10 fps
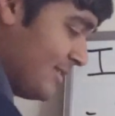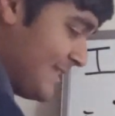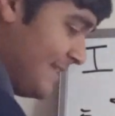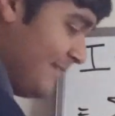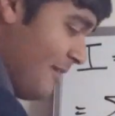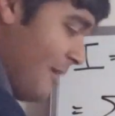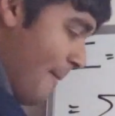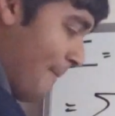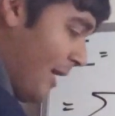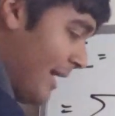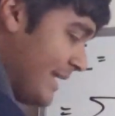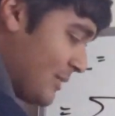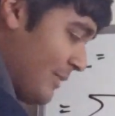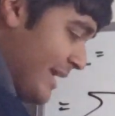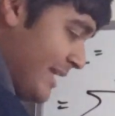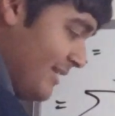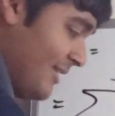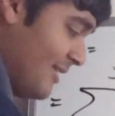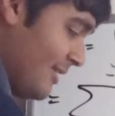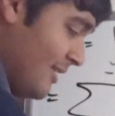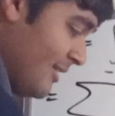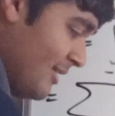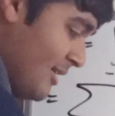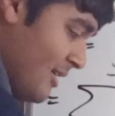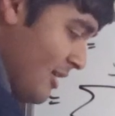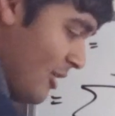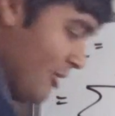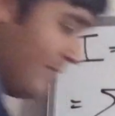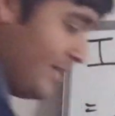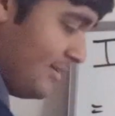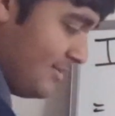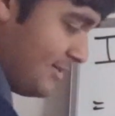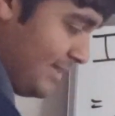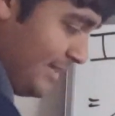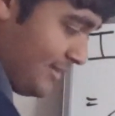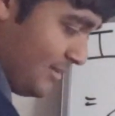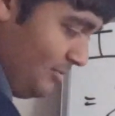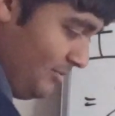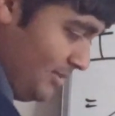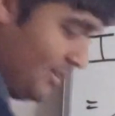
constant, pi squared over 6. Ooh.